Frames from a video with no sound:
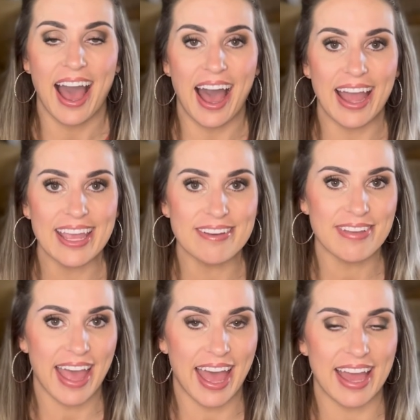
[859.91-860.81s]
I have
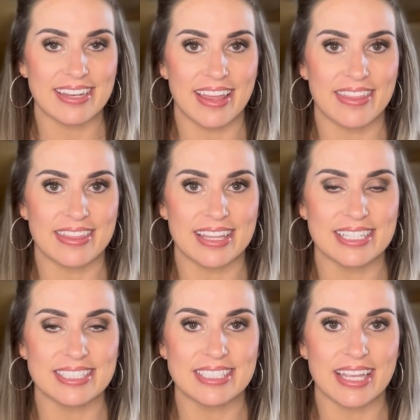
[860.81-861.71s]
had
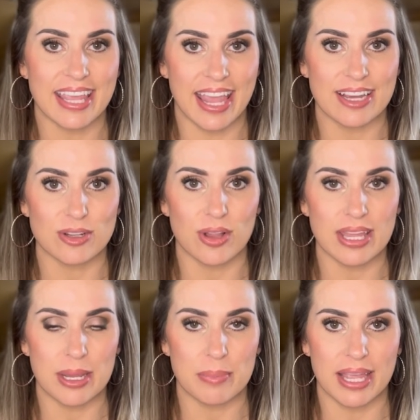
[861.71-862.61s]
this candle
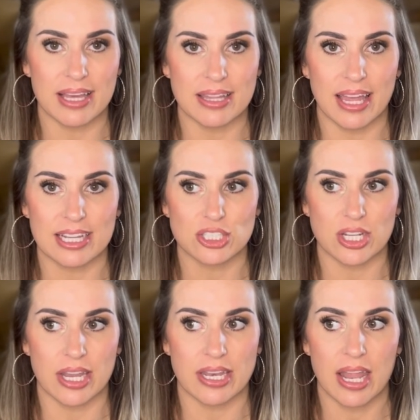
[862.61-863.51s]
in my
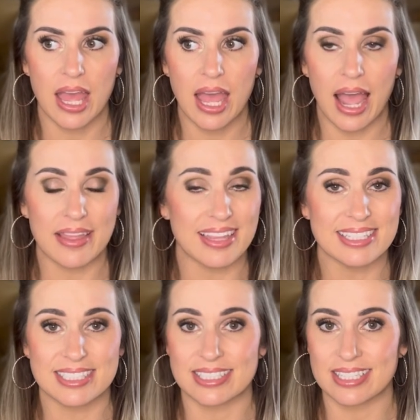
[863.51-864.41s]
collection I think
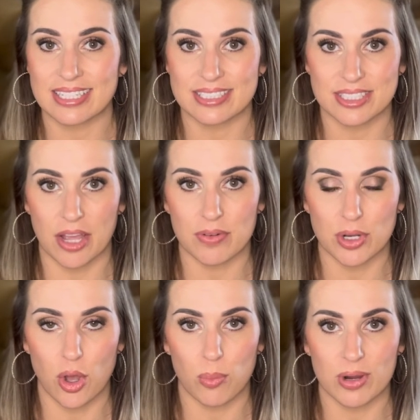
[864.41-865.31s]
since I discovered
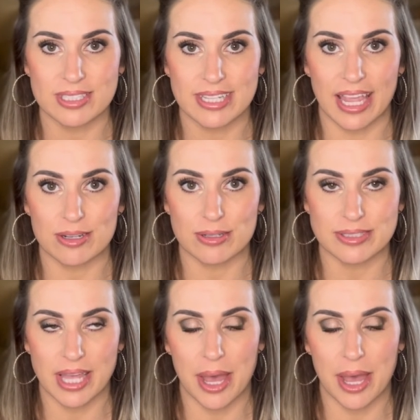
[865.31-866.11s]
Homeworx candles.